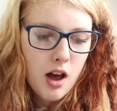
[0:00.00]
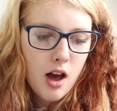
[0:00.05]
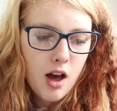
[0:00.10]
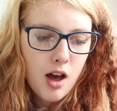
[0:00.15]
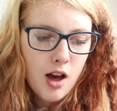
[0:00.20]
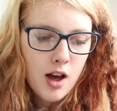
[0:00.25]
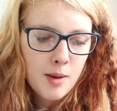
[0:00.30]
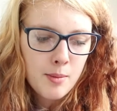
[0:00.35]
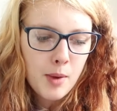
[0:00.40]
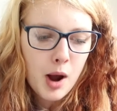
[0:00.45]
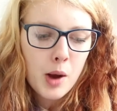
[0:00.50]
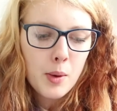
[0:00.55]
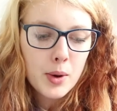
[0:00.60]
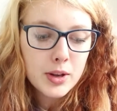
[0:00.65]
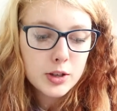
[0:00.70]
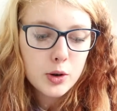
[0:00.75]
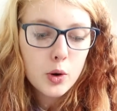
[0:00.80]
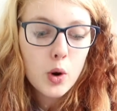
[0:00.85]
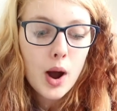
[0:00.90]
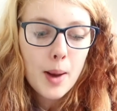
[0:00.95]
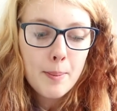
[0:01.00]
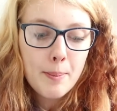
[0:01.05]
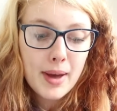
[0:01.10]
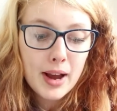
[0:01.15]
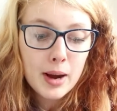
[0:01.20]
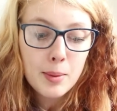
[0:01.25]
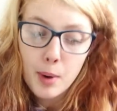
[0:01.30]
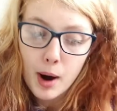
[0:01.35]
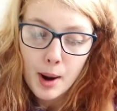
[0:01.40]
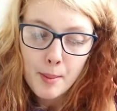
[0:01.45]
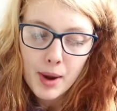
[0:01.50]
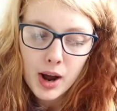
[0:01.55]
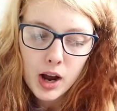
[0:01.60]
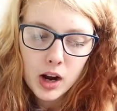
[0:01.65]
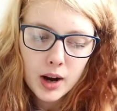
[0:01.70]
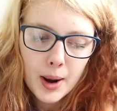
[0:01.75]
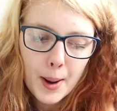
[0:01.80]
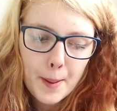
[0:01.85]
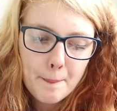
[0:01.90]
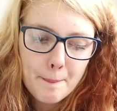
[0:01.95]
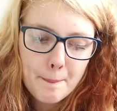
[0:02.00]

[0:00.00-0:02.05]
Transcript: I went to quite a big Primark,